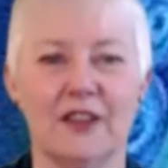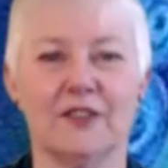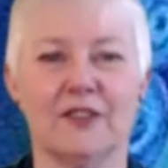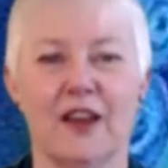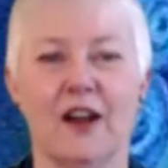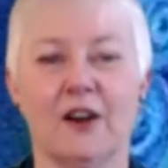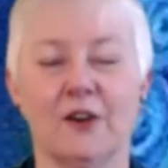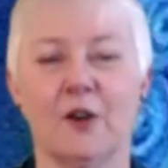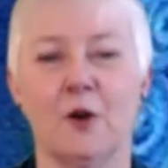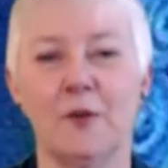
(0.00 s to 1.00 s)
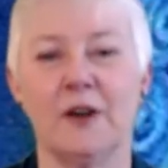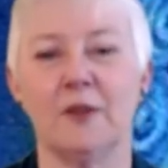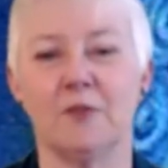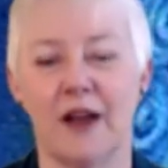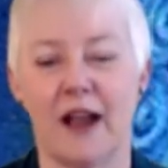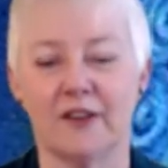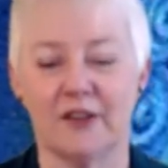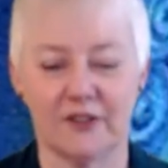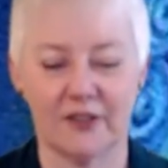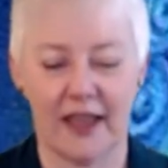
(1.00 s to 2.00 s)
is a heart-opening
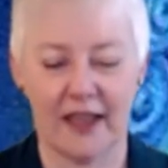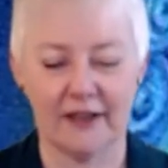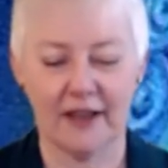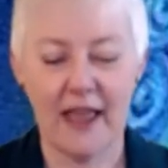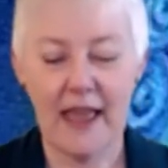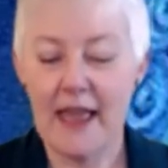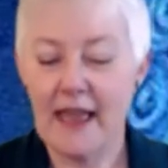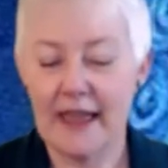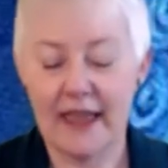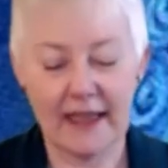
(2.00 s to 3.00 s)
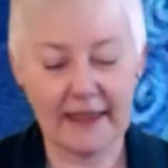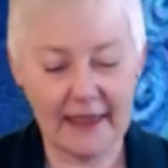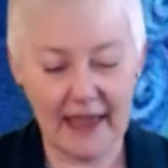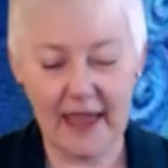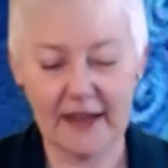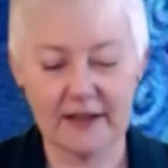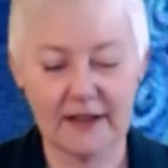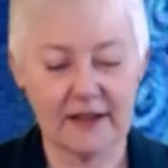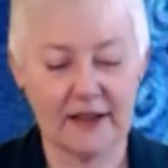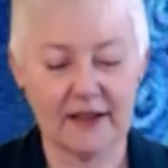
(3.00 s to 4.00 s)
practice. And
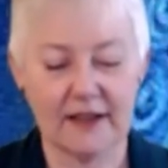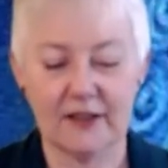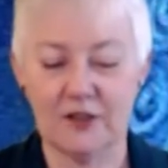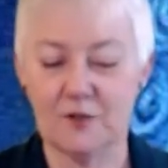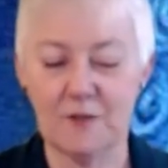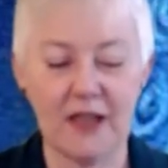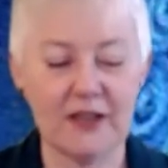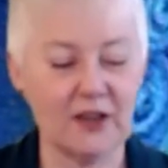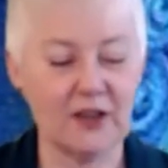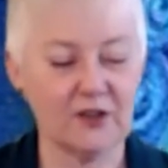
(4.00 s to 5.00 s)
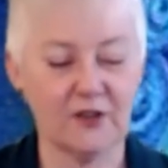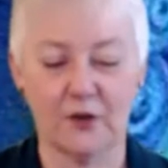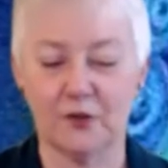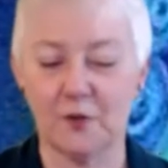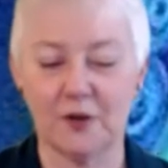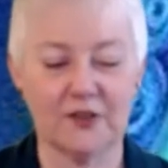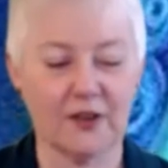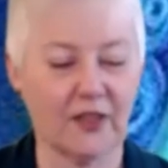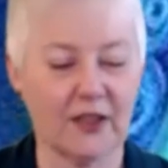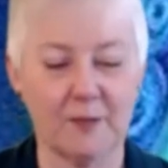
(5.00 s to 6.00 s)
again, you may hear those words
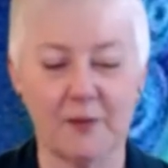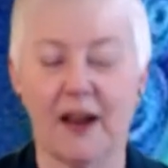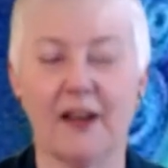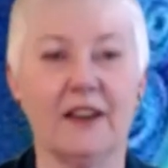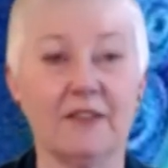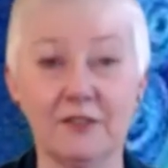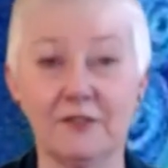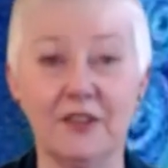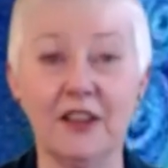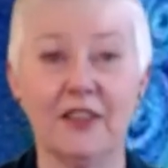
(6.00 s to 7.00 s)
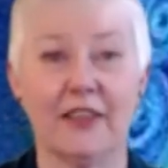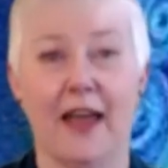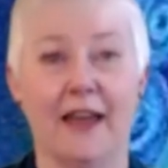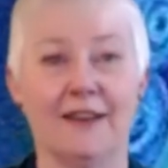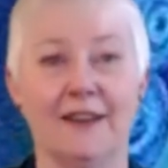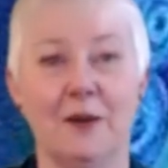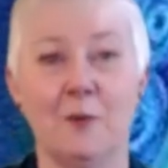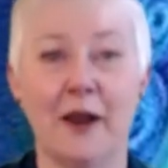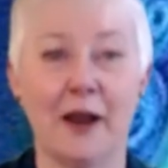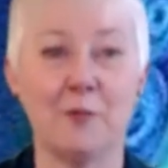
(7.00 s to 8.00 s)
and think, but I never feel that
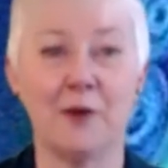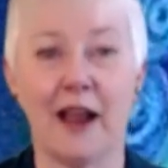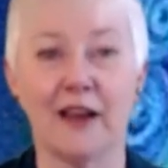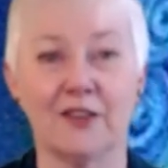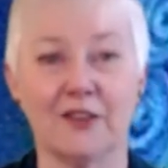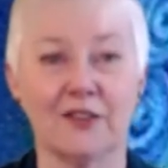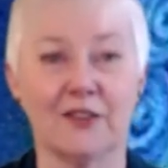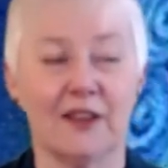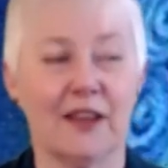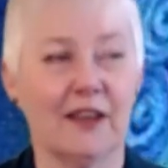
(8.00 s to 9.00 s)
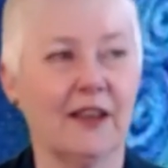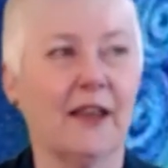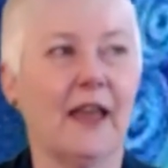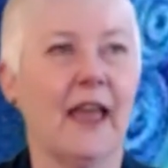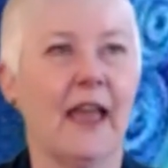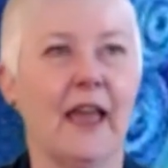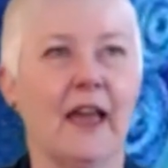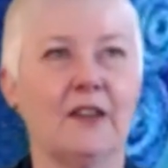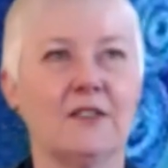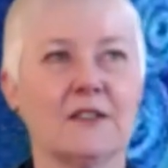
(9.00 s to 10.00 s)
when I practice.
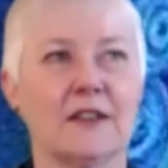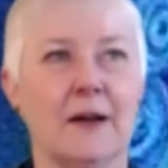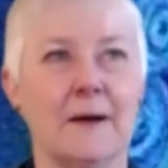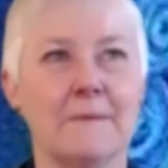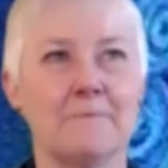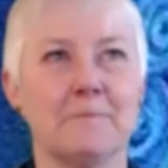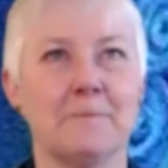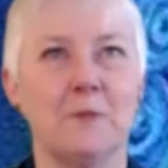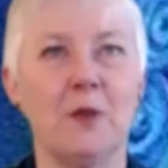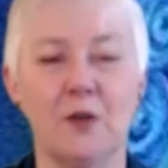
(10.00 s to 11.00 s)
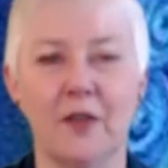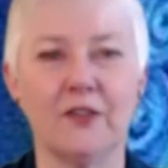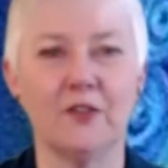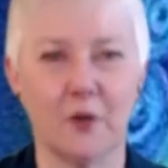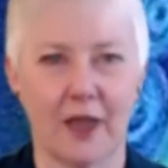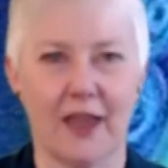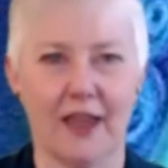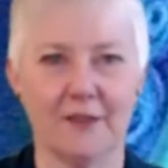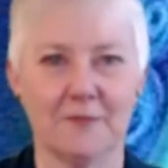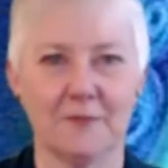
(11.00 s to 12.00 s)
And, you know, that's
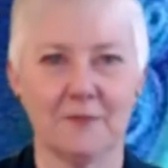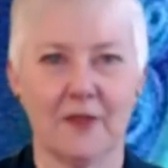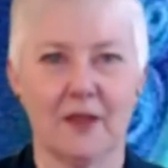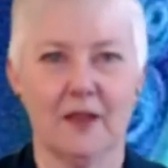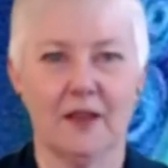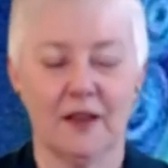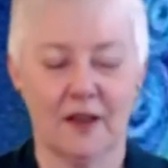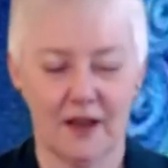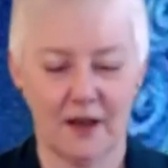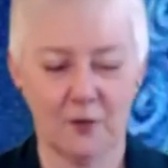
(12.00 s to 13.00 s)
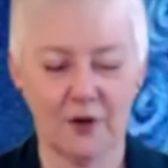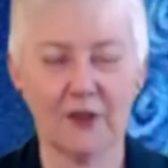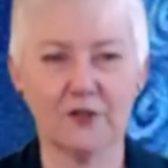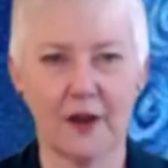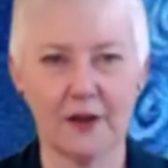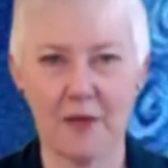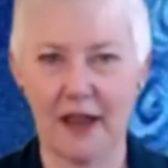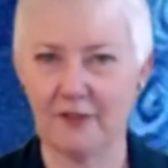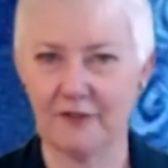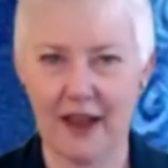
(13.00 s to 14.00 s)
okay. We're not trying to
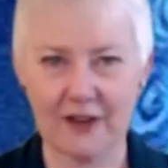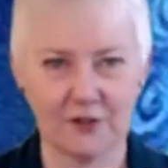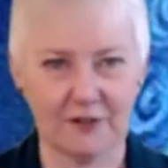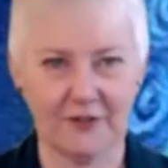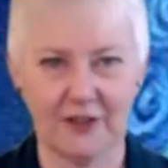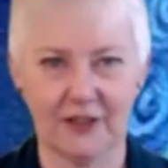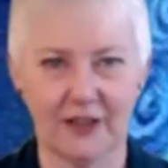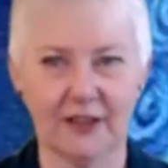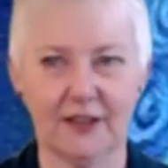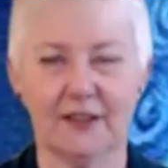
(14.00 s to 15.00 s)
manufacture a feeling.